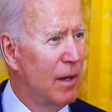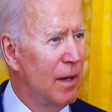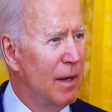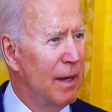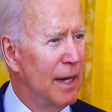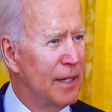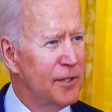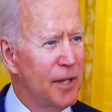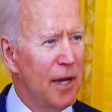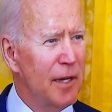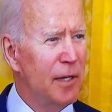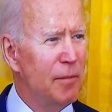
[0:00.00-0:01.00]
And it's not
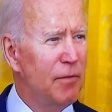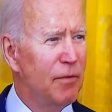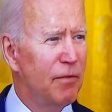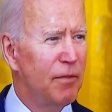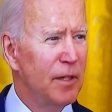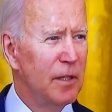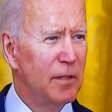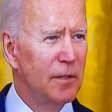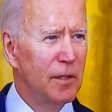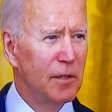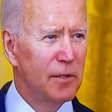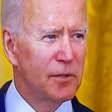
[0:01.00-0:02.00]
going to be fulfilled
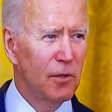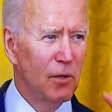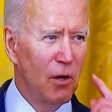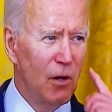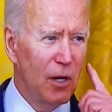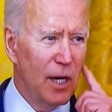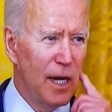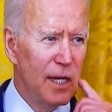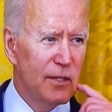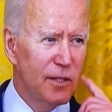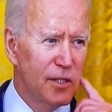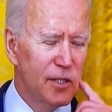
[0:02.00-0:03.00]
so long as
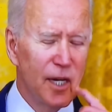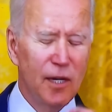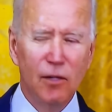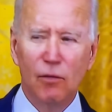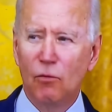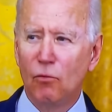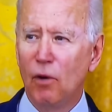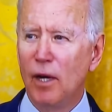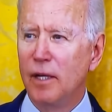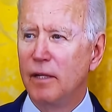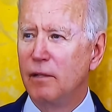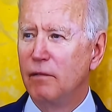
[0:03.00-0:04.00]
the sacred right
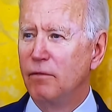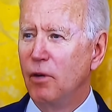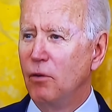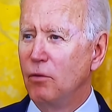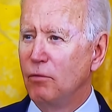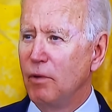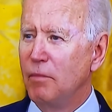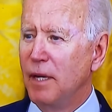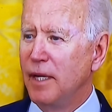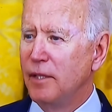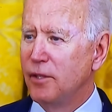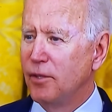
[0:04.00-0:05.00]
to vote
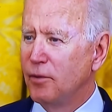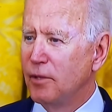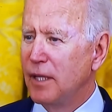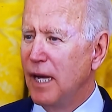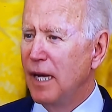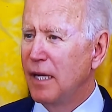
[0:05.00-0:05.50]
remains under attack.